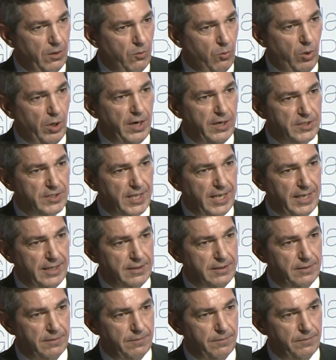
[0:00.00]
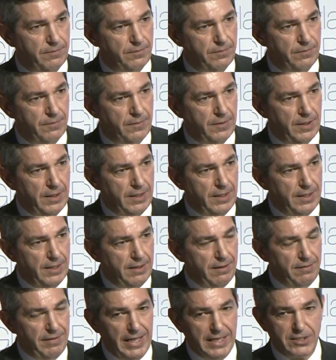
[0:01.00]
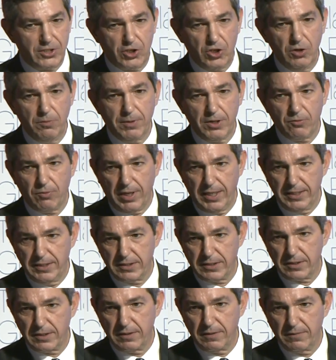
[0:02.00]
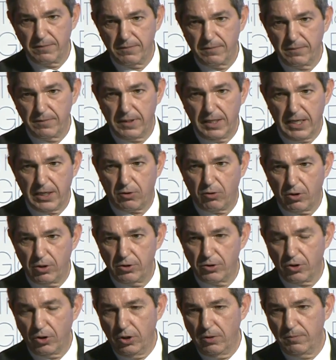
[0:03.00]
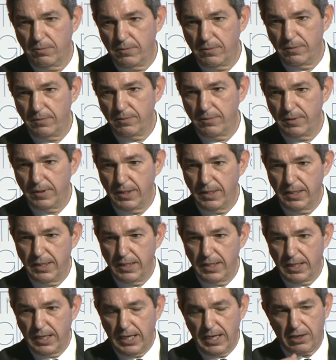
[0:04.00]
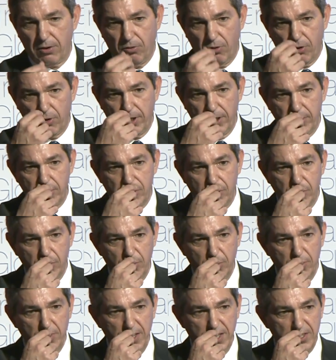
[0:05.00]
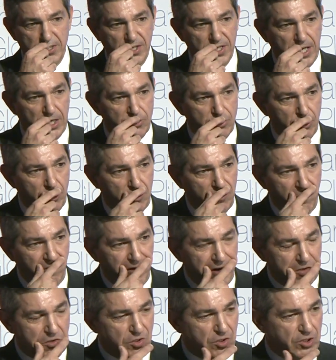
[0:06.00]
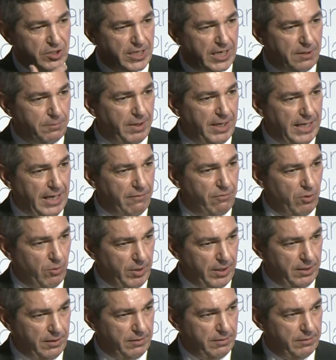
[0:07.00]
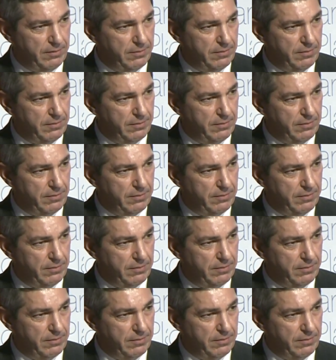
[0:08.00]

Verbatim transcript: What is that? That's human rights. According to whom? According to international conventions signed by everyone.